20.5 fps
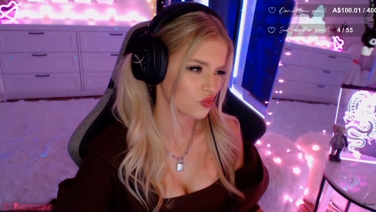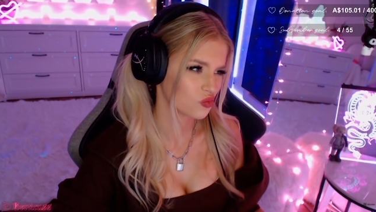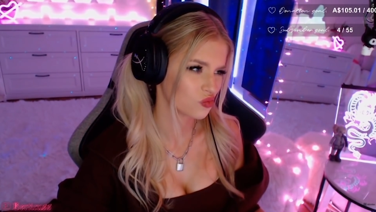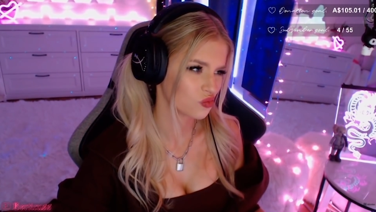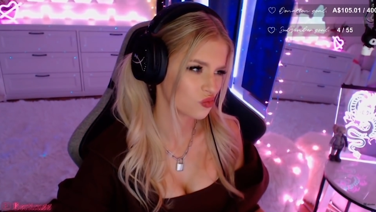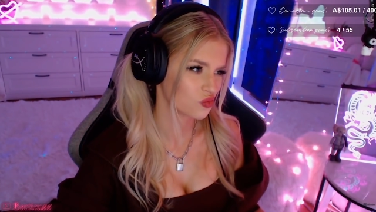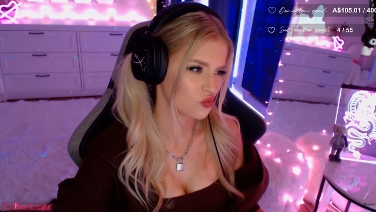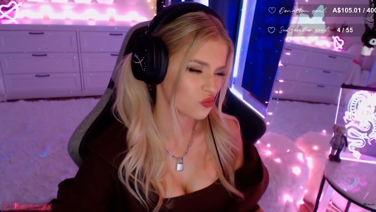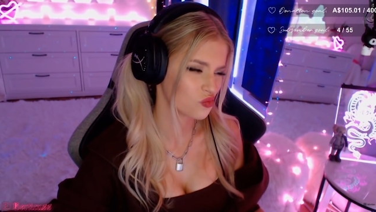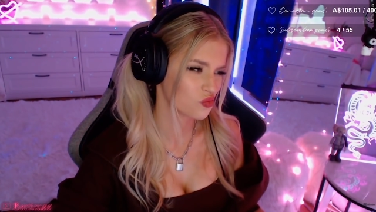
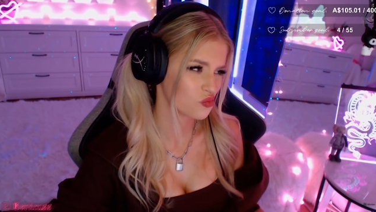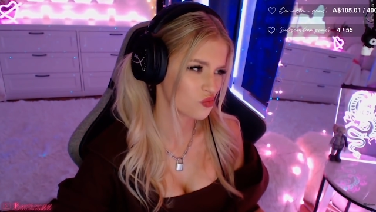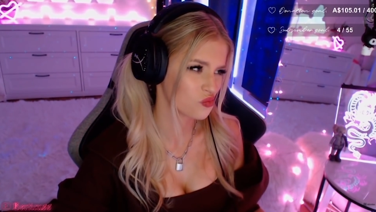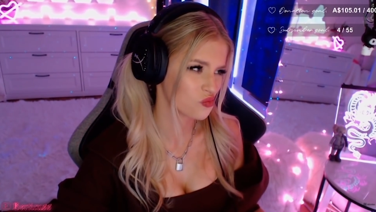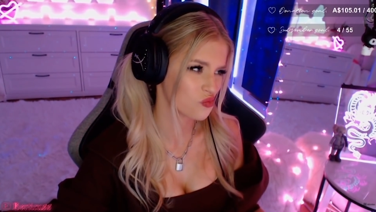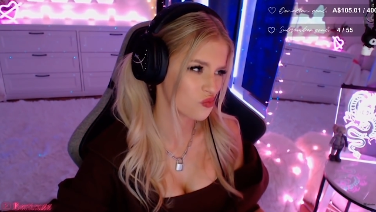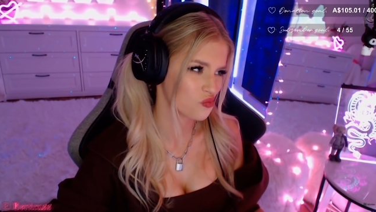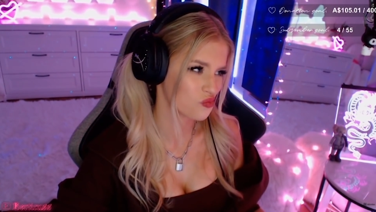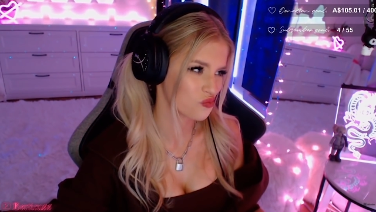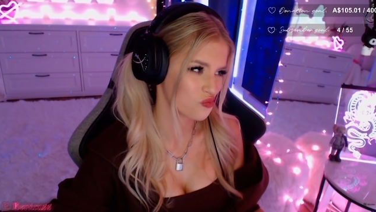
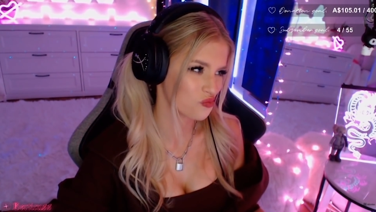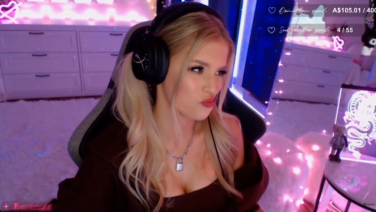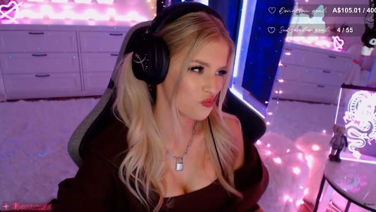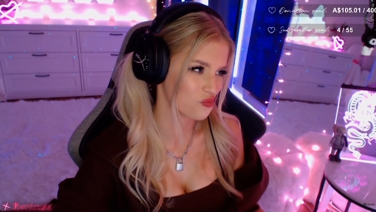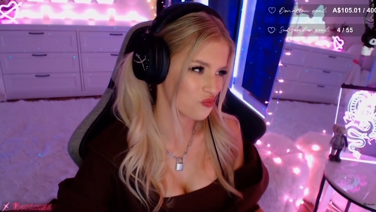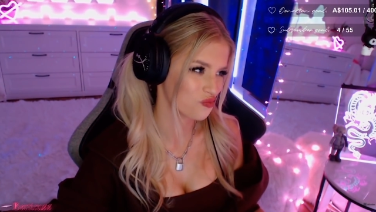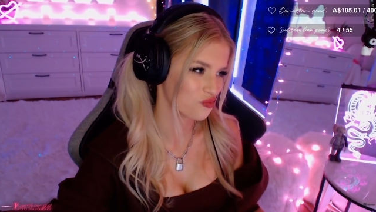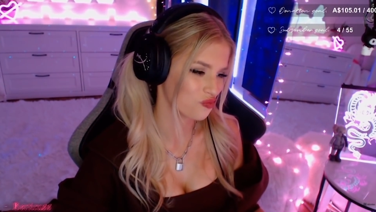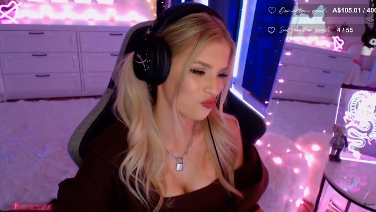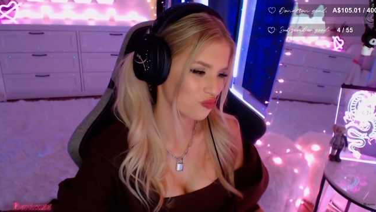
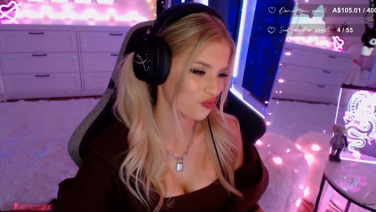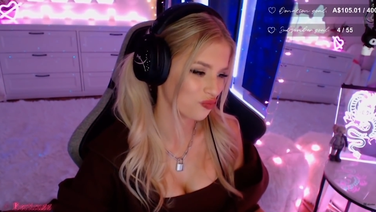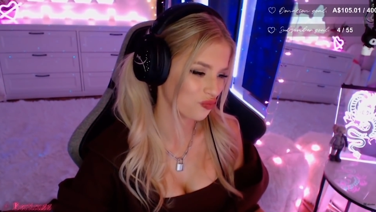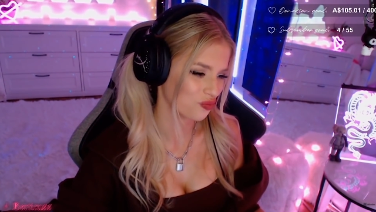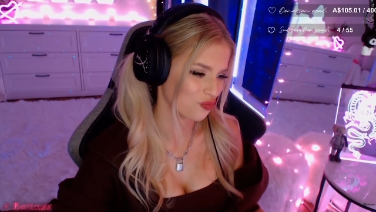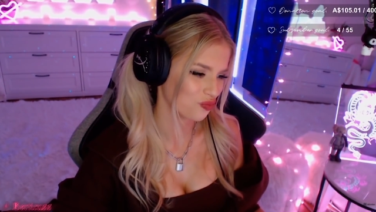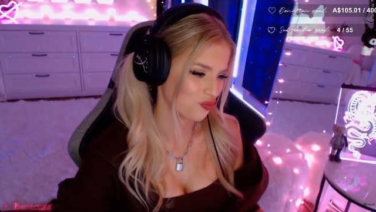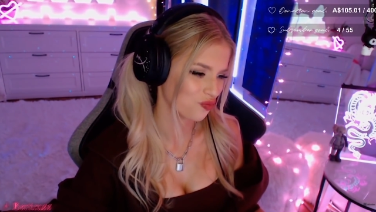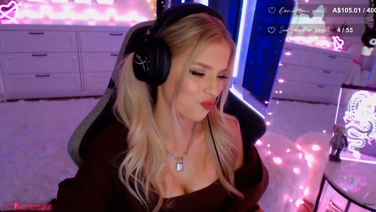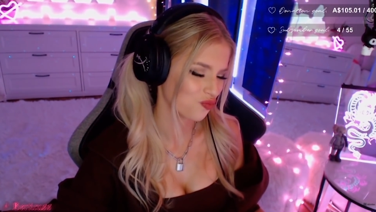
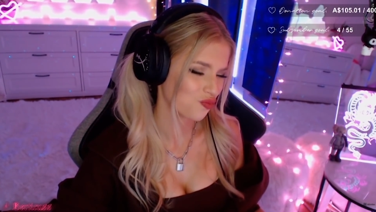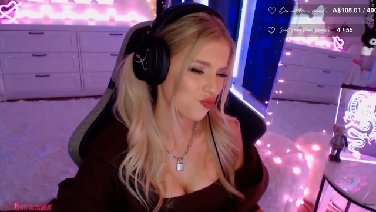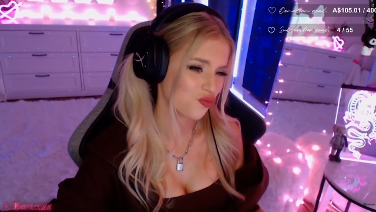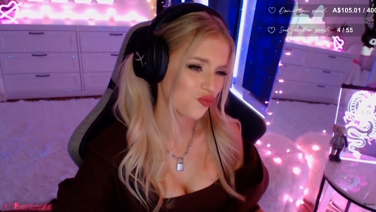(silence)